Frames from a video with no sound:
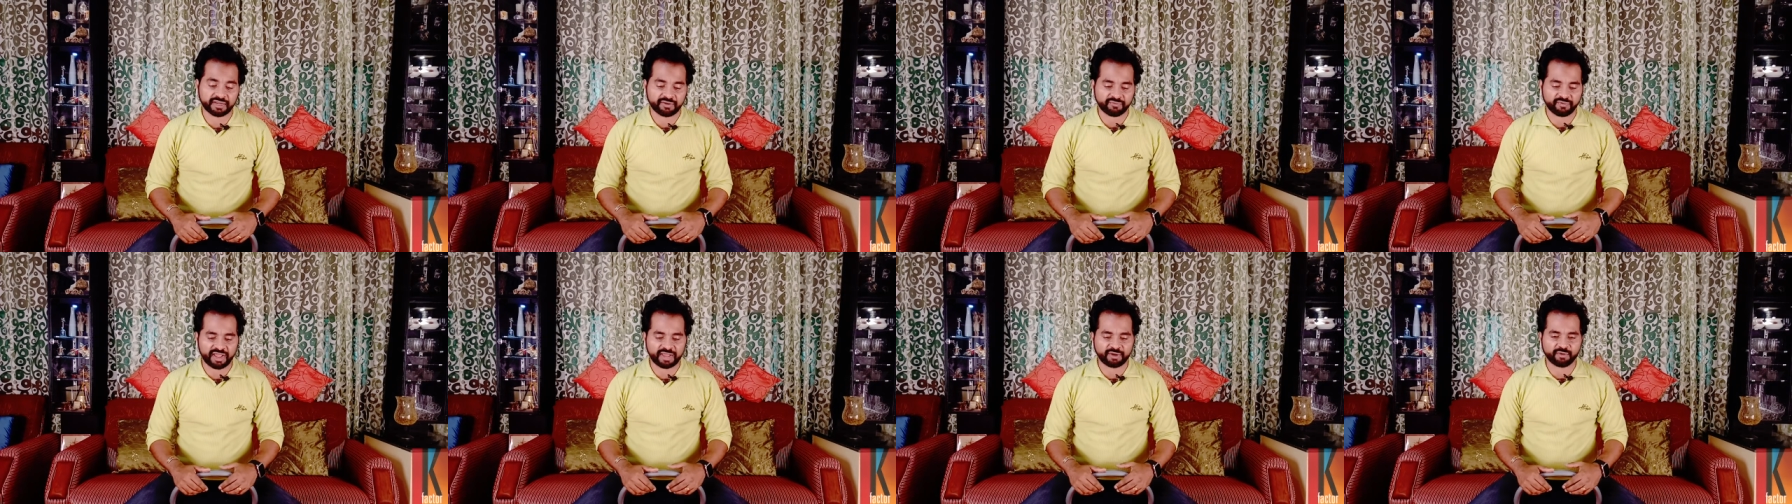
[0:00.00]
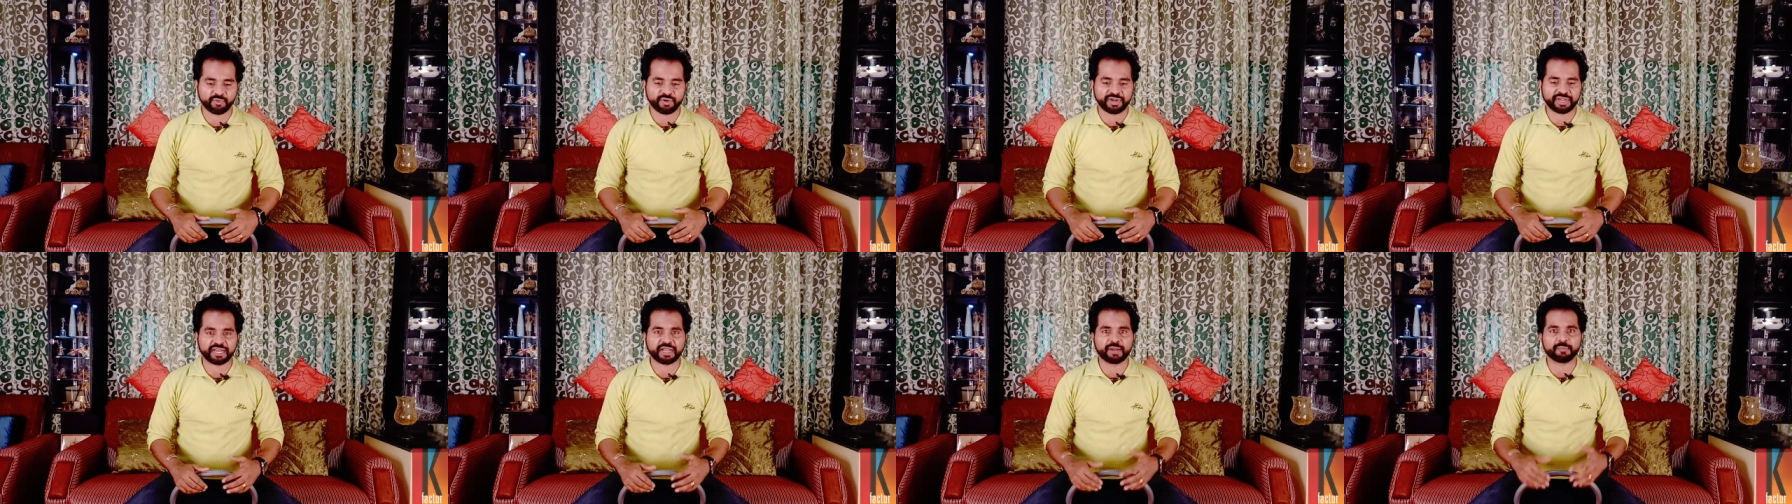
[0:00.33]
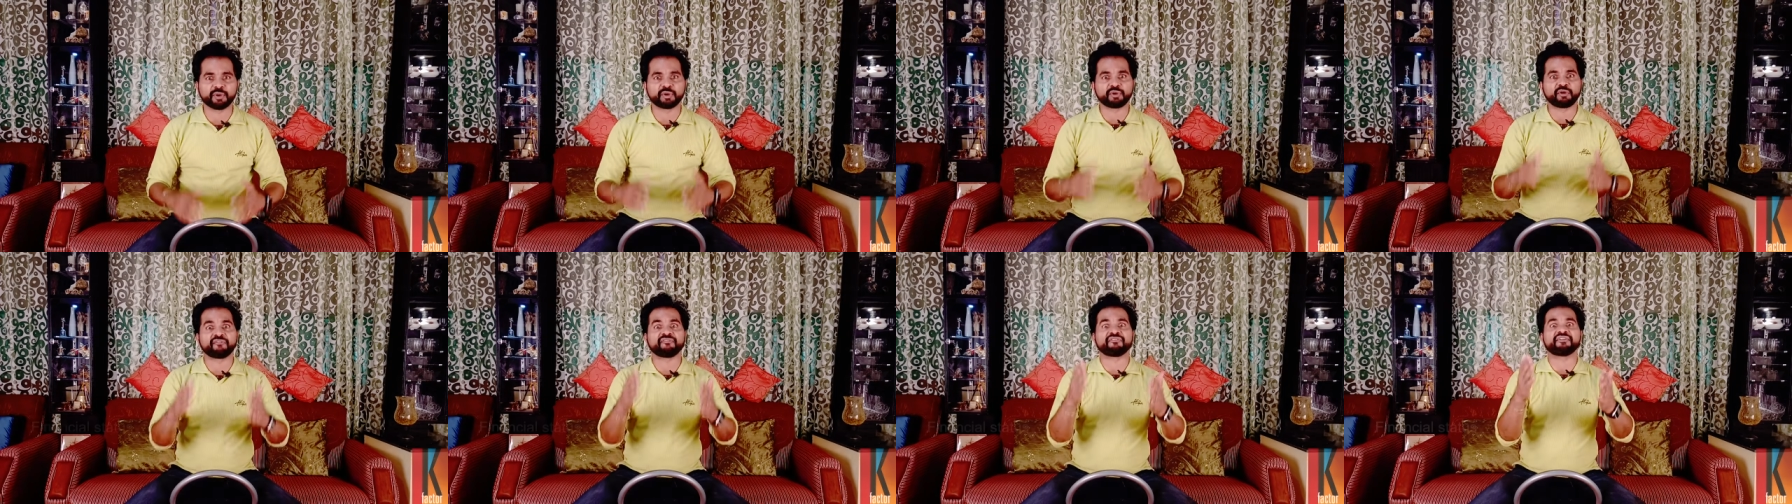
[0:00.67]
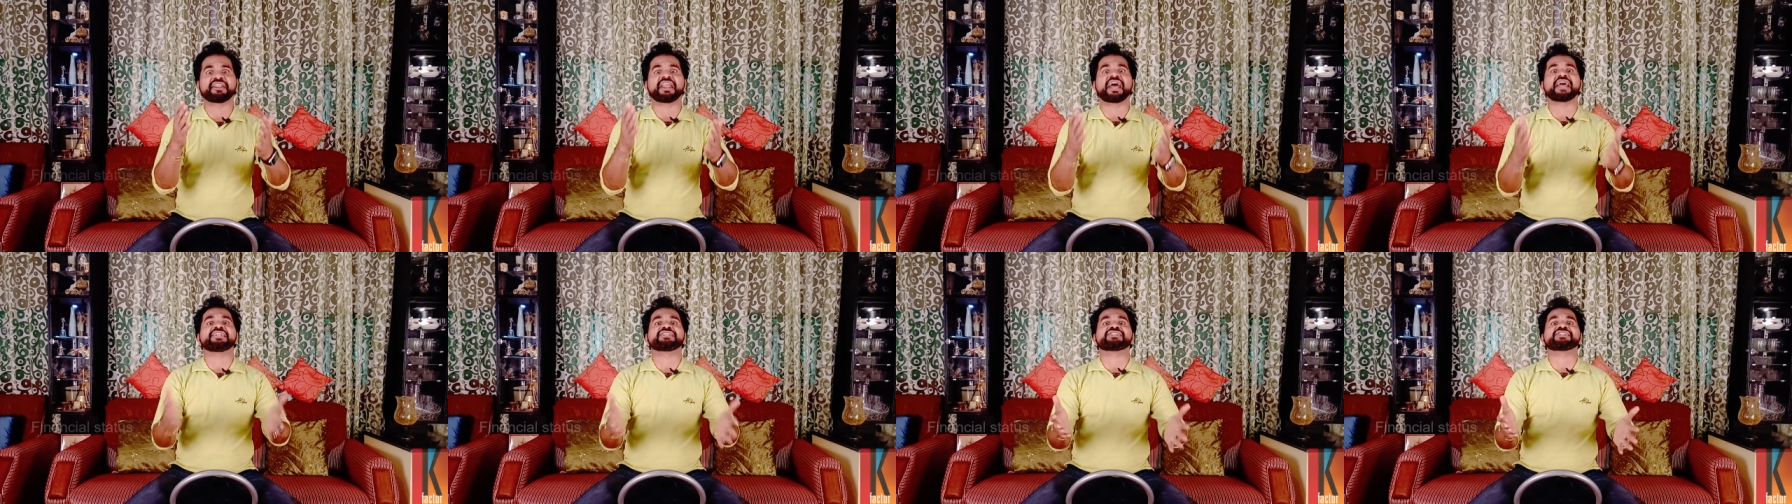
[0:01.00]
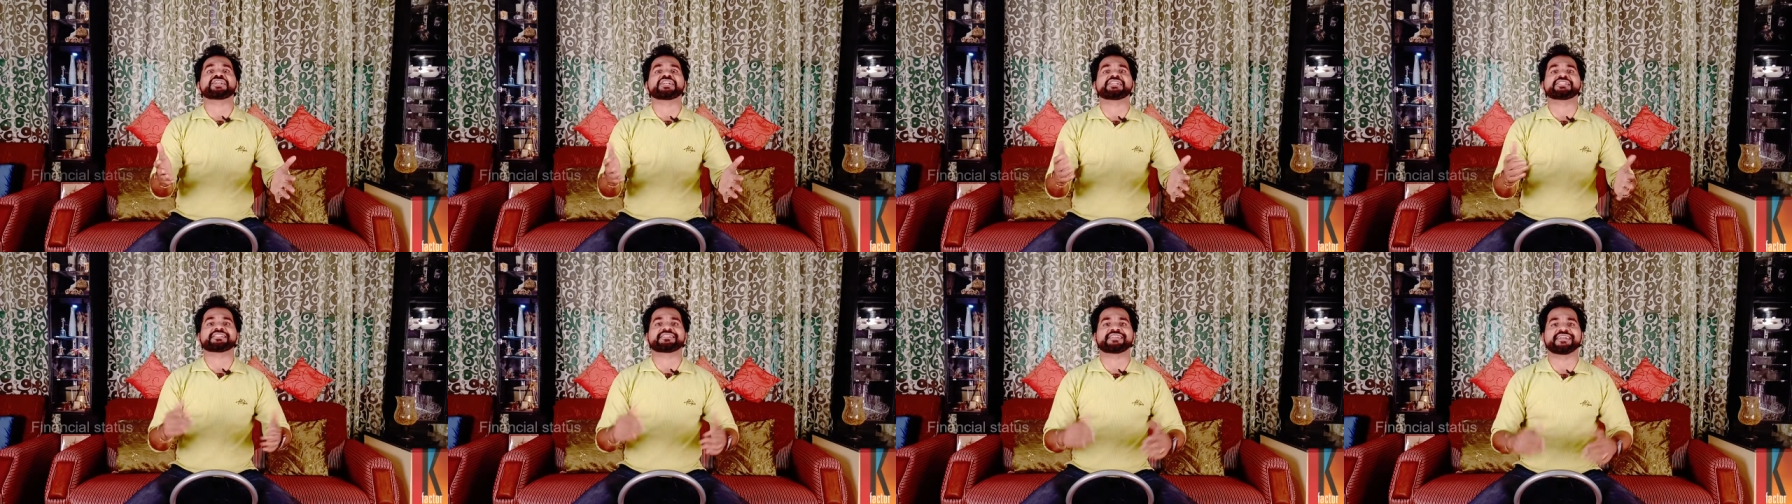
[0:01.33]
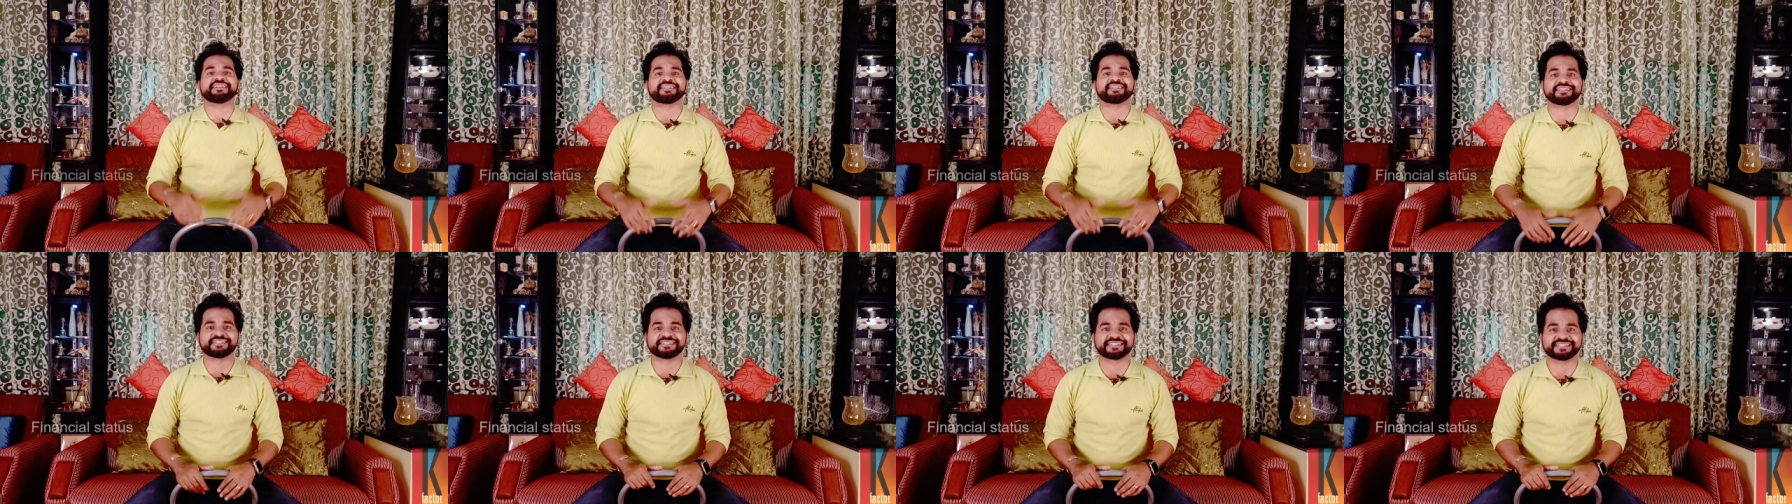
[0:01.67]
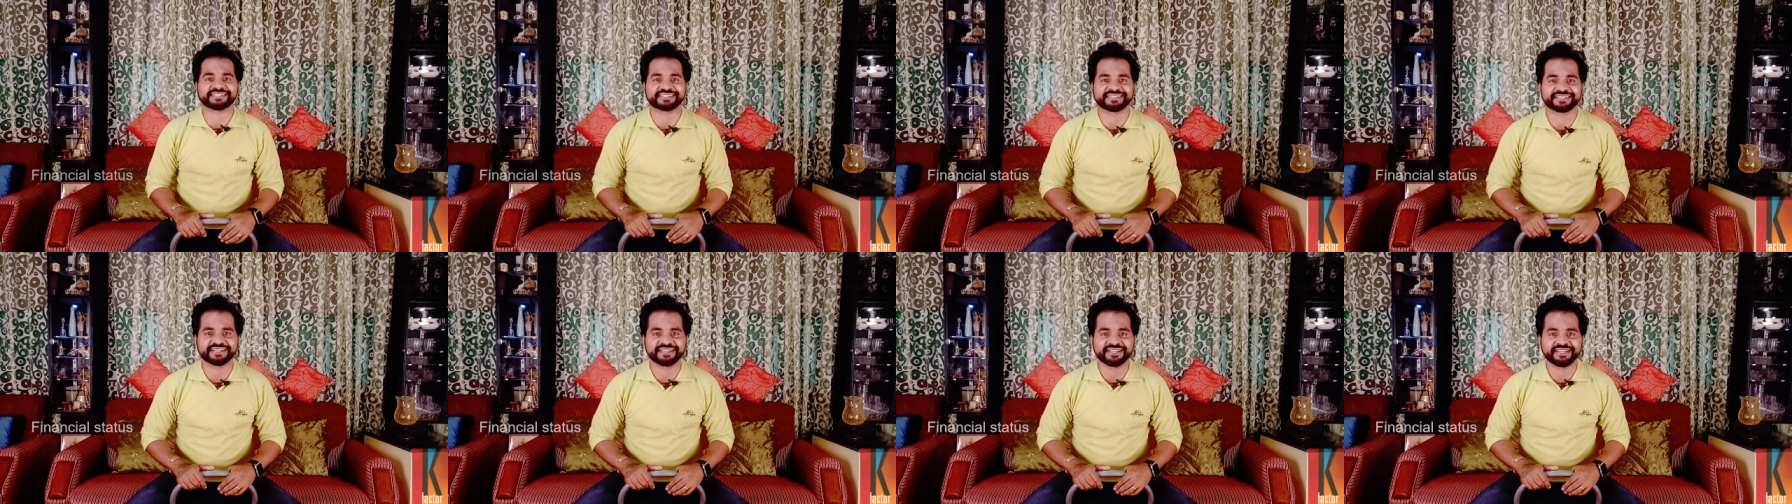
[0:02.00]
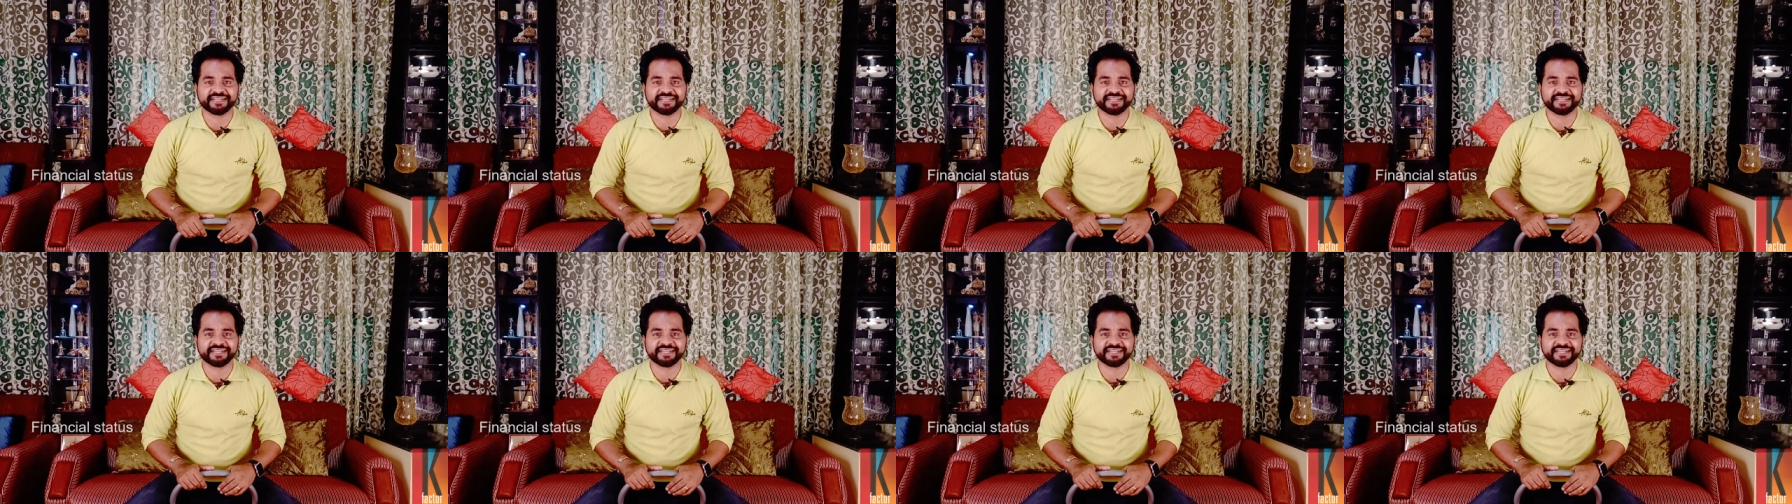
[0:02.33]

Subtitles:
evaluating about our financial status,